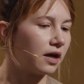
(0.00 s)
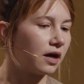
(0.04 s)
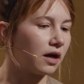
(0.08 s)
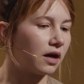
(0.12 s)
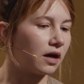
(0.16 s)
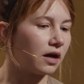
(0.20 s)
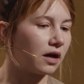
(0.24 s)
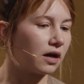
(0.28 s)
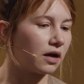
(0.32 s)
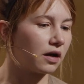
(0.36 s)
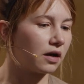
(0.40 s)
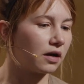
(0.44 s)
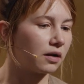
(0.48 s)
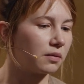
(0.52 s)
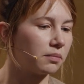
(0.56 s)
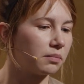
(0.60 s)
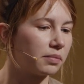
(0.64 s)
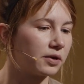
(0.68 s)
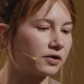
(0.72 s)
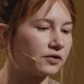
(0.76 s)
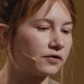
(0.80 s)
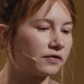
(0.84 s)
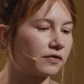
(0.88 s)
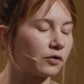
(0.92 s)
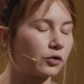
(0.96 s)

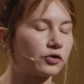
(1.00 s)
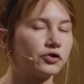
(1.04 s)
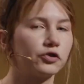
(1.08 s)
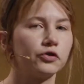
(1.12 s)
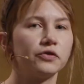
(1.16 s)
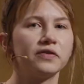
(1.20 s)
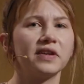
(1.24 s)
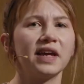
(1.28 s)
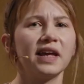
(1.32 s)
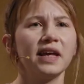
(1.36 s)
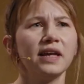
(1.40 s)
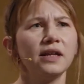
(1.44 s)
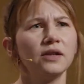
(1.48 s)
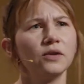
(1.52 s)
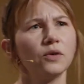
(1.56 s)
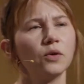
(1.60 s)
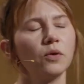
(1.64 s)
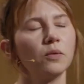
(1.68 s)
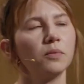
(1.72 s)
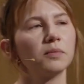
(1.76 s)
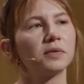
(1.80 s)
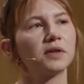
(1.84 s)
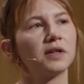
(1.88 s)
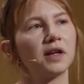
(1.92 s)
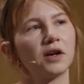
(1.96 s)
but for today,
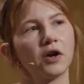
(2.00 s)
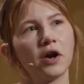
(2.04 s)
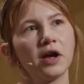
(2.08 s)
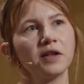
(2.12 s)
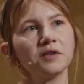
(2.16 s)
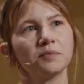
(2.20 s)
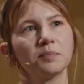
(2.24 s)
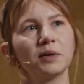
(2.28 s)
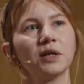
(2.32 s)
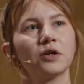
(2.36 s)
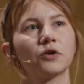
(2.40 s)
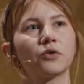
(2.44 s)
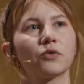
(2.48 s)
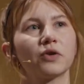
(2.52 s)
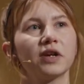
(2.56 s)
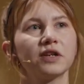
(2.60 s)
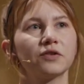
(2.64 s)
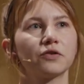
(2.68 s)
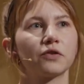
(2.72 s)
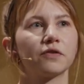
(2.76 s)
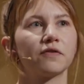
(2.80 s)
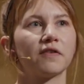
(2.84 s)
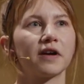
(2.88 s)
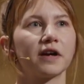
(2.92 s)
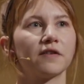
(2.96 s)
no, there has been a
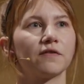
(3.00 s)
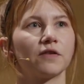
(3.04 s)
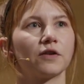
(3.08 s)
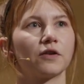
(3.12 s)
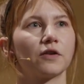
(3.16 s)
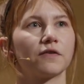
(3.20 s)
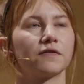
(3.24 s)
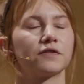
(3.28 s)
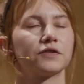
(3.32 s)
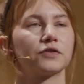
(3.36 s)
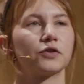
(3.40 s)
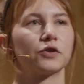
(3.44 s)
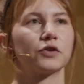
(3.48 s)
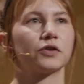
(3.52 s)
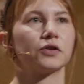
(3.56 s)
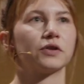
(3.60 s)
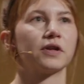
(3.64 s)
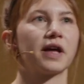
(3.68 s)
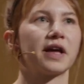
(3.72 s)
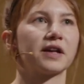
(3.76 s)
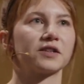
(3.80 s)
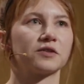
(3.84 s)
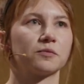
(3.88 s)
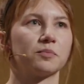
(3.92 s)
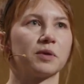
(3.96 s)
great revival of
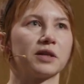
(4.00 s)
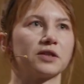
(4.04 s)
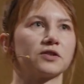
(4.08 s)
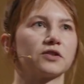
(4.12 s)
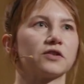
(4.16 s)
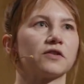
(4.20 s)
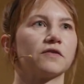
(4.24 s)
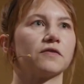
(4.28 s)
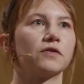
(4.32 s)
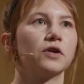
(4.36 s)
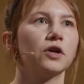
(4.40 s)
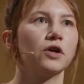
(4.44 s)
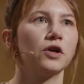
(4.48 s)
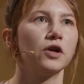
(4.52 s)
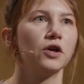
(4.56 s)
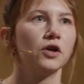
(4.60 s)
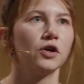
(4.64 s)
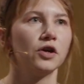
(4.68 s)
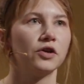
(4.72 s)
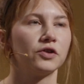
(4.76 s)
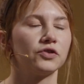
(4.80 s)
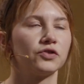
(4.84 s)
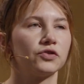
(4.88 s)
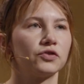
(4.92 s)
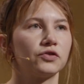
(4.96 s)
certain aspects of
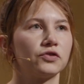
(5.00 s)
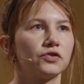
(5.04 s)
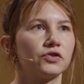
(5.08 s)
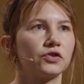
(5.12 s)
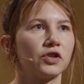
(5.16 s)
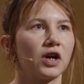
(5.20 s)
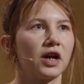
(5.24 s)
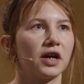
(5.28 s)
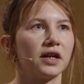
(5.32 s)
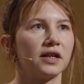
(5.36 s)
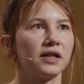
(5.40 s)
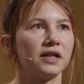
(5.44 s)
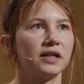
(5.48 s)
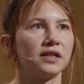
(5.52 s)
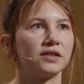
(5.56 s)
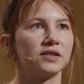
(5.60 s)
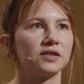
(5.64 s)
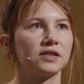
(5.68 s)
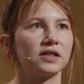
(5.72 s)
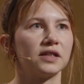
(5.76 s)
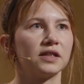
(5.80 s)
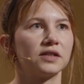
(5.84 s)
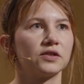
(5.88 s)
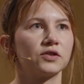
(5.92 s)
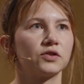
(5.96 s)

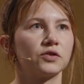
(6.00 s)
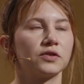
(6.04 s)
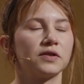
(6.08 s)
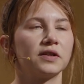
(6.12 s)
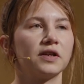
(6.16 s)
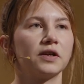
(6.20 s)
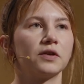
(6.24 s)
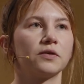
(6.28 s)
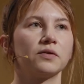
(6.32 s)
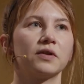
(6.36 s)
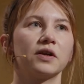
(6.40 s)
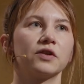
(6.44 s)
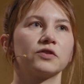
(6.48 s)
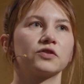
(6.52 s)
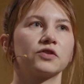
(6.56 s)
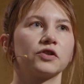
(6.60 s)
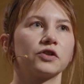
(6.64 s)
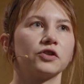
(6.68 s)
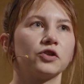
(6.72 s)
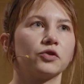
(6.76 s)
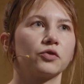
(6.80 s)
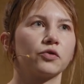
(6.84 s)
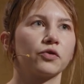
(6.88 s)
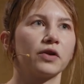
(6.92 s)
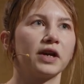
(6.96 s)
Chinese history. There's
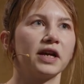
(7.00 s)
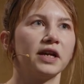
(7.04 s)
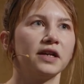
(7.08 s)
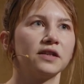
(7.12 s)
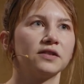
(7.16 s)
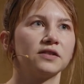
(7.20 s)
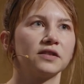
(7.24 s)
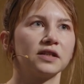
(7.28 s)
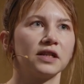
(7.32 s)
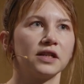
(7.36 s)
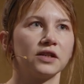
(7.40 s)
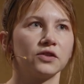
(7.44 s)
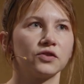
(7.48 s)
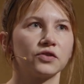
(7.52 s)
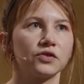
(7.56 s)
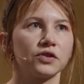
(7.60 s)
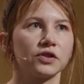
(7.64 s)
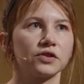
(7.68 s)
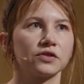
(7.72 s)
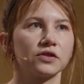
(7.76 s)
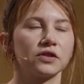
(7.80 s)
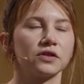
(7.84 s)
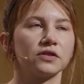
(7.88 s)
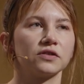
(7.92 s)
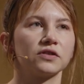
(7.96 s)
a great
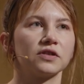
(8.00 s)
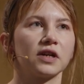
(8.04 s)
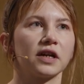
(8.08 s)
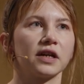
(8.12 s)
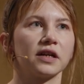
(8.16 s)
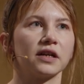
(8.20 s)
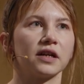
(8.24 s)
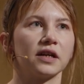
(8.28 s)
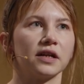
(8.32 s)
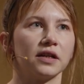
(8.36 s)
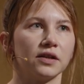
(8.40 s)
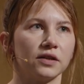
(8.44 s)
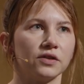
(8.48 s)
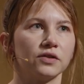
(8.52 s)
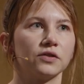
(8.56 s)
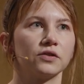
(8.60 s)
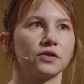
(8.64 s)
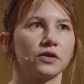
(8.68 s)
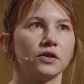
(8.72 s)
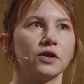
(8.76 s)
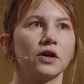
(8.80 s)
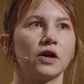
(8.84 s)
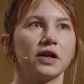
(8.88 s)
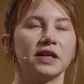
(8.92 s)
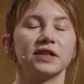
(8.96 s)
interest in China in
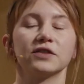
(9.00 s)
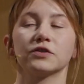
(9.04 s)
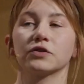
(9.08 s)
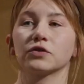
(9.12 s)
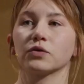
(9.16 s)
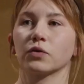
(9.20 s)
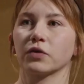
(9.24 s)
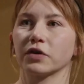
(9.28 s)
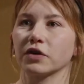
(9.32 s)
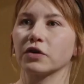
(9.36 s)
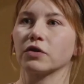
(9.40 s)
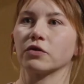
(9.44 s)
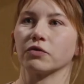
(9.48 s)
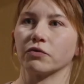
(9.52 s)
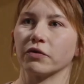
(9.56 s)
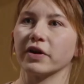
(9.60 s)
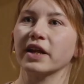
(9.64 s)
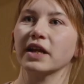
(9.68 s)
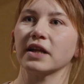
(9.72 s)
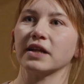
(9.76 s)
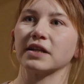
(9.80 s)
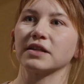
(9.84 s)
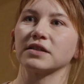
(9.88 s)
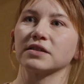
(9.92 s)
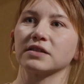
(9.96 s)
historical
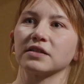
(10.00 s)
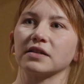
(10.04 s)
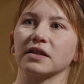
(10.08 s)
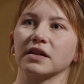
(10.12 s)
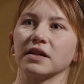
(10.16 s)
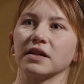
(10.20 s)
relics